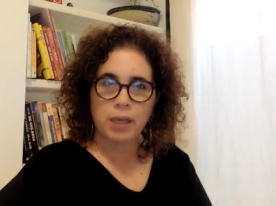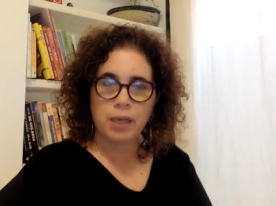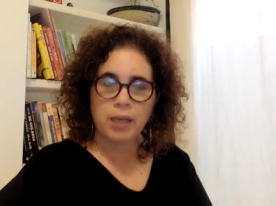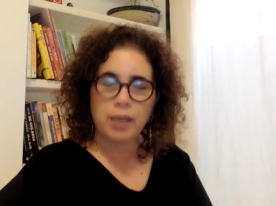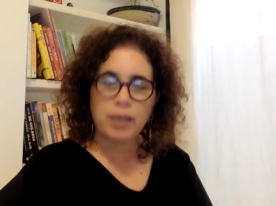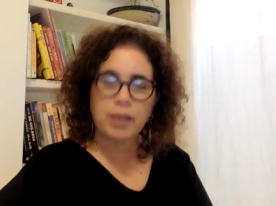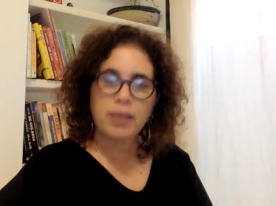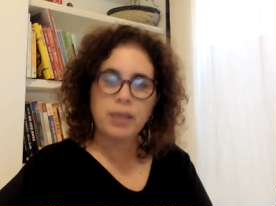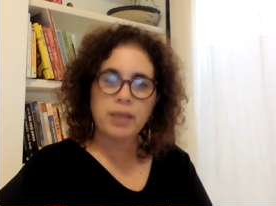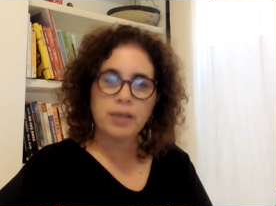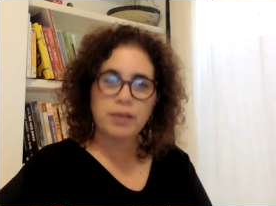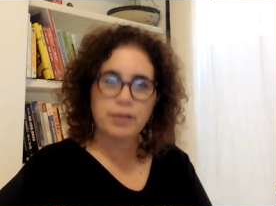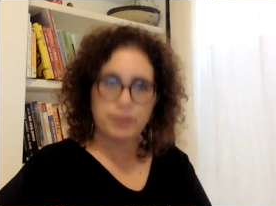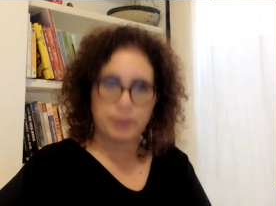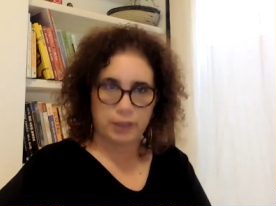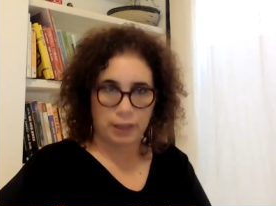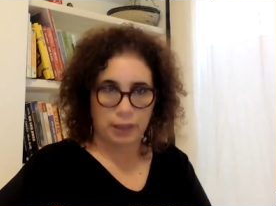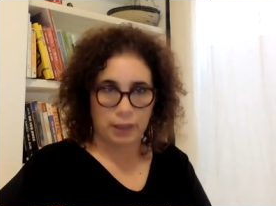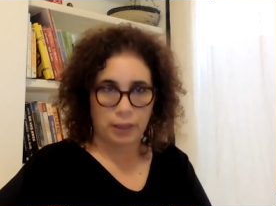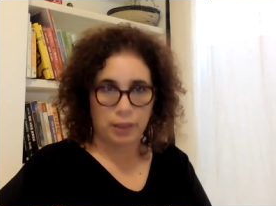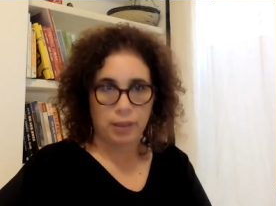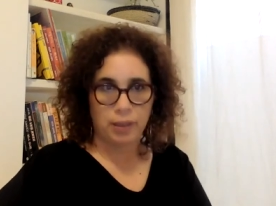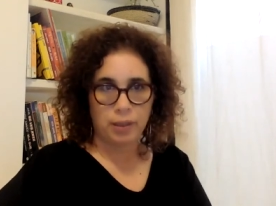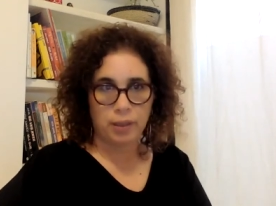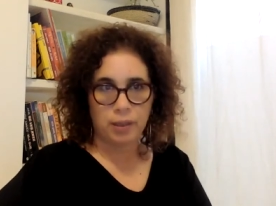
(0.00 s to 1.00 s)
In
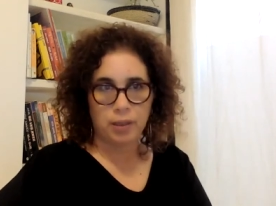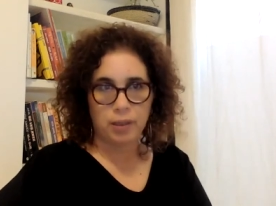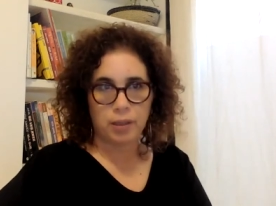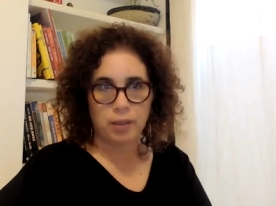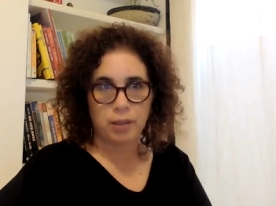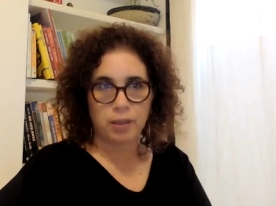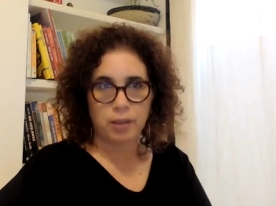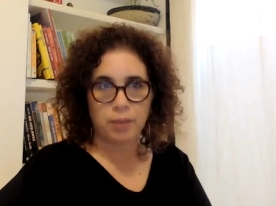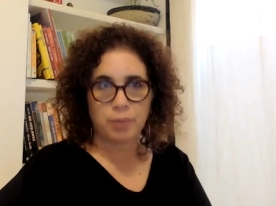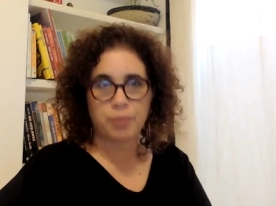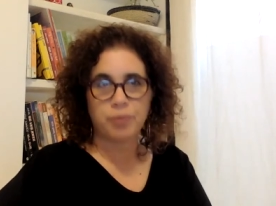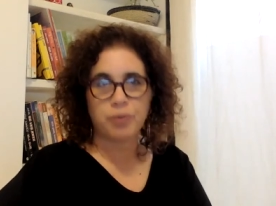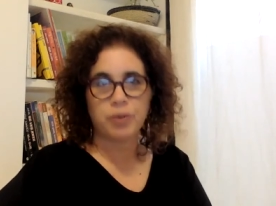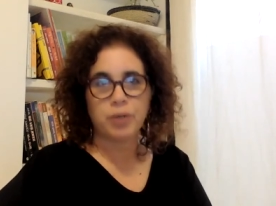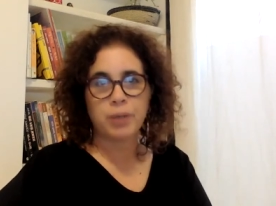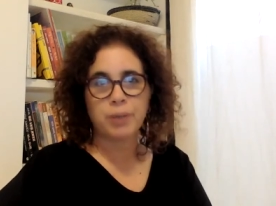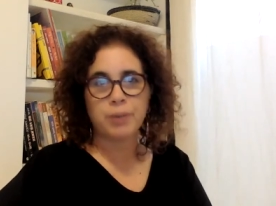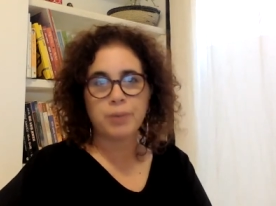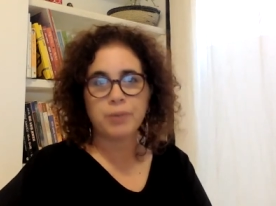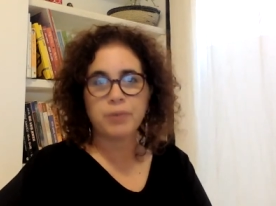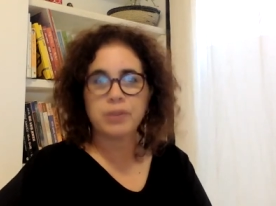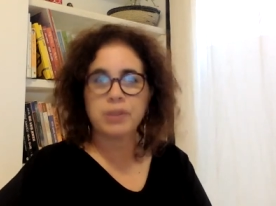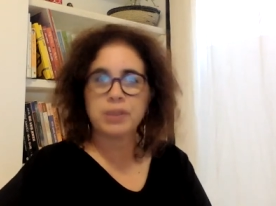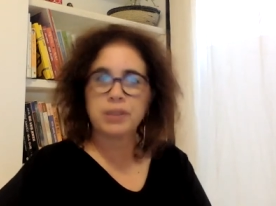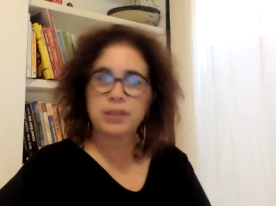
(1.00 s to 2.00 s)
EFT, the
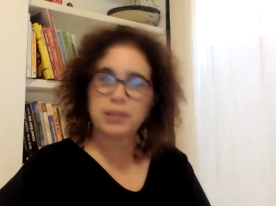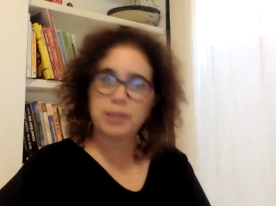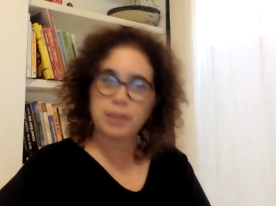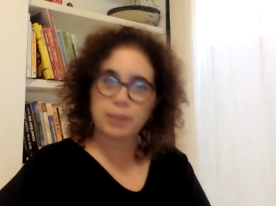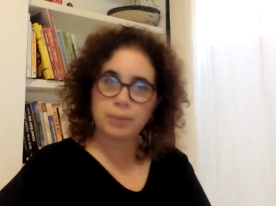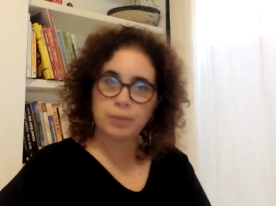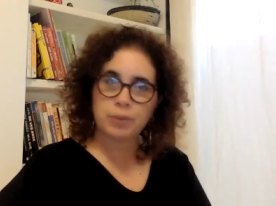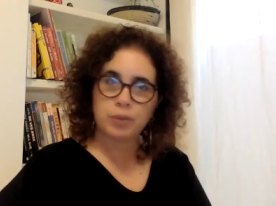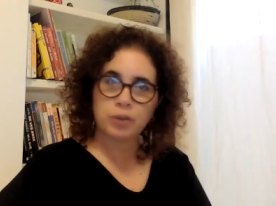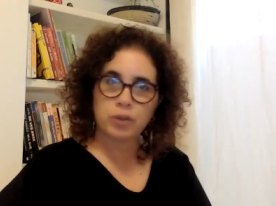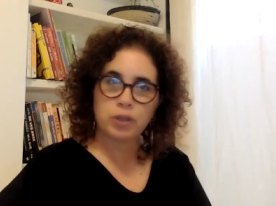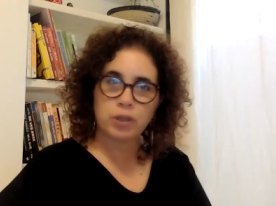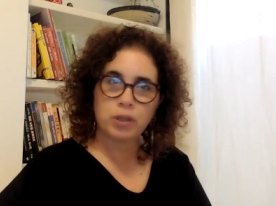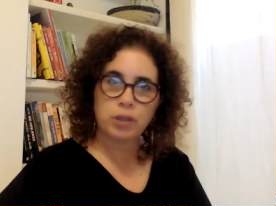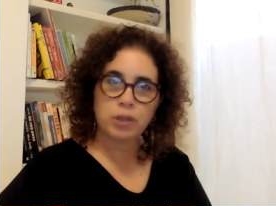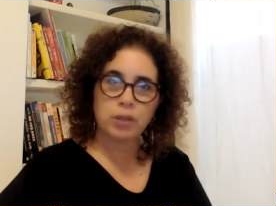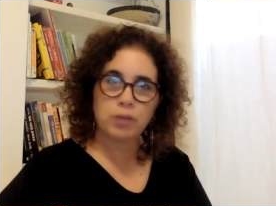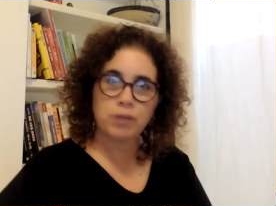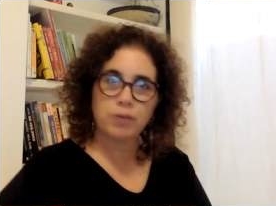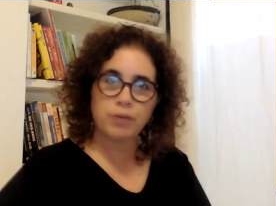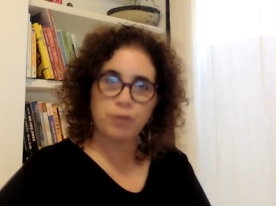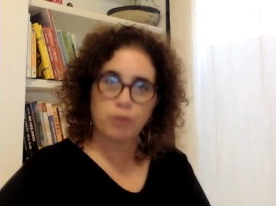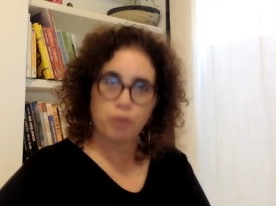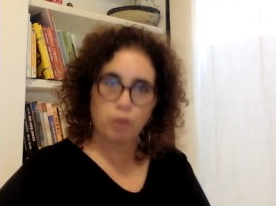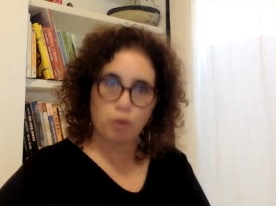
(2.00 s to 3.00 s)
primary assumption
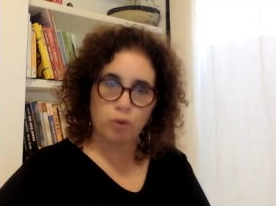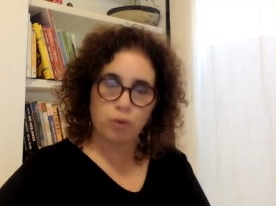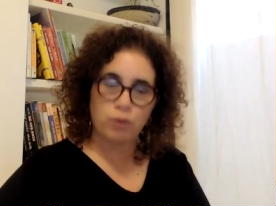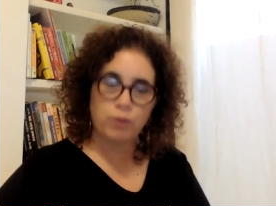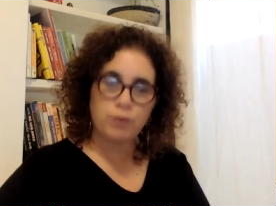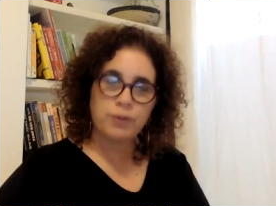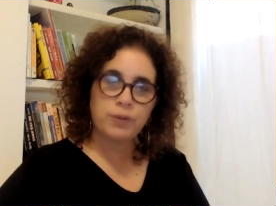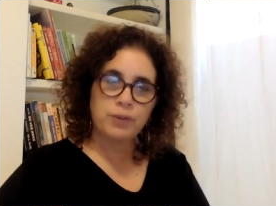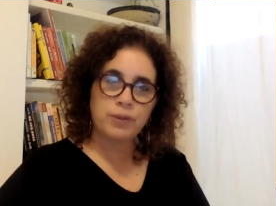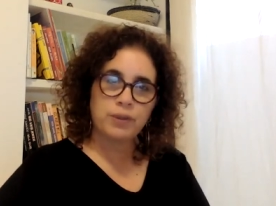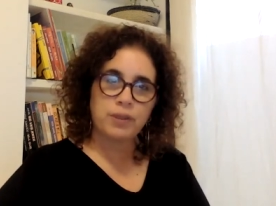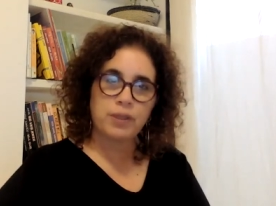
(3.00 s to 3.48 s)
involves